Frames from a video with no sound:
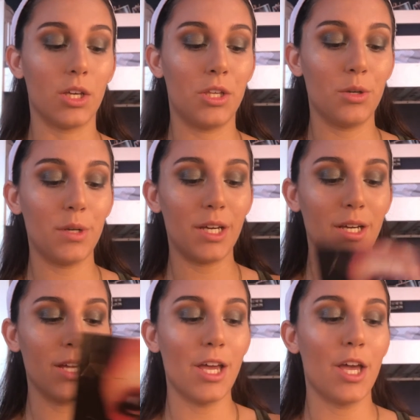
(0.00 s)

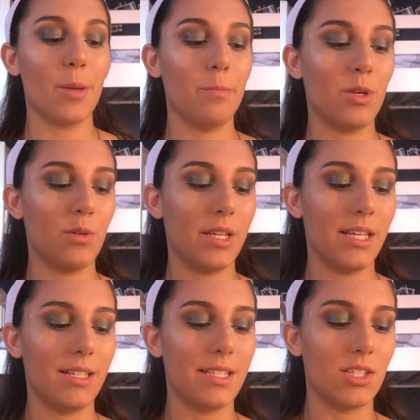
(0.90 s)
Huda
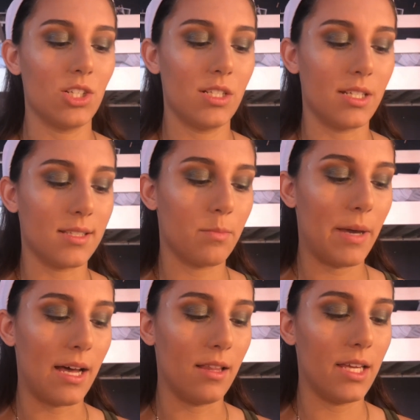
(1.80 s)
Beauty Desert Dusk
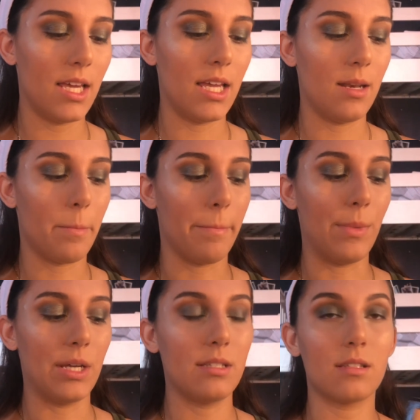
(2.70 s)
palette in
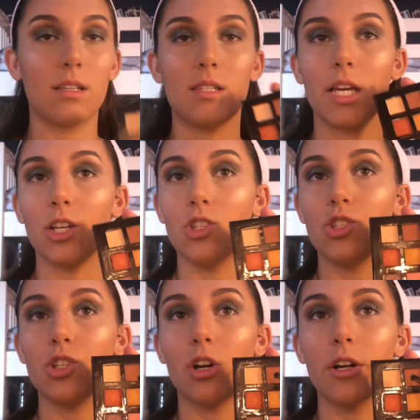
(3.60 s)
Musk. It's like a
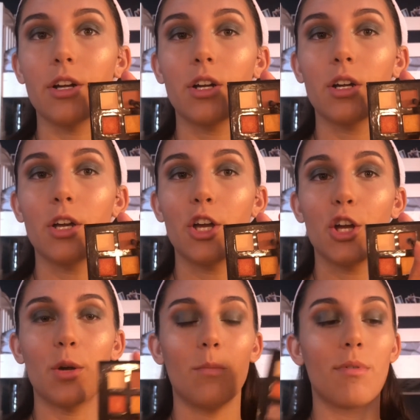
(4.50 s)
dark
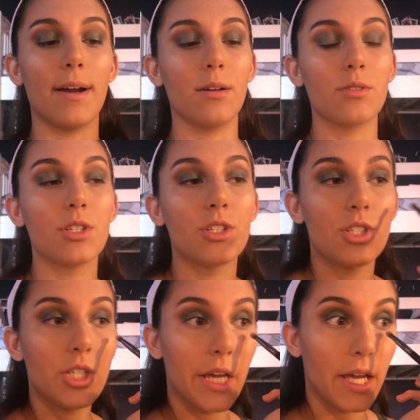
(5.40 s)
brown
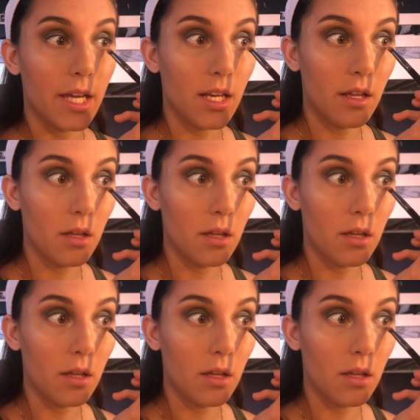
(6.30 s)
shade.